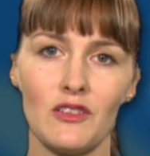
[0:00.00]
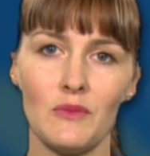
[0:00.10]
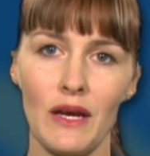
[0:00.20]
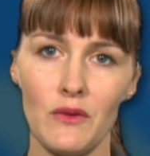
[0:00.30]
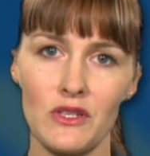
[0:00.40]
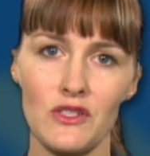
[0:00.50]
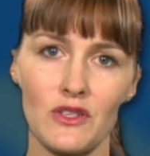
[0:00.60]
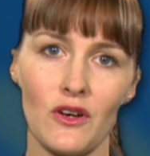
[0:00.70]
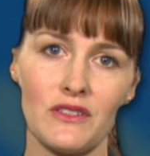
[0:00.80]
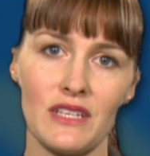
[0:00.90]
you may wish to
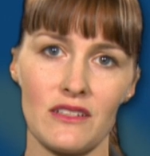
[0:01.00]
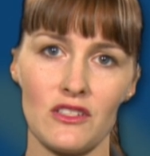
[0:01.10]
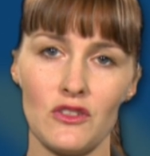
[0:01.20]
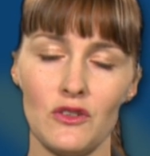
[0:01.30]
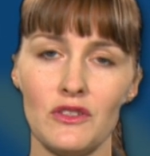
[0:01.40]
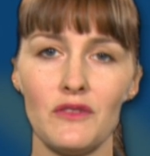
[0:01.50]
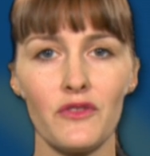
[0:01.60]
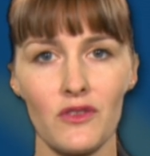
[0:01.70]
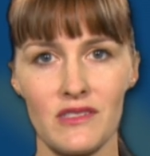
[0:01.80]
contact a union for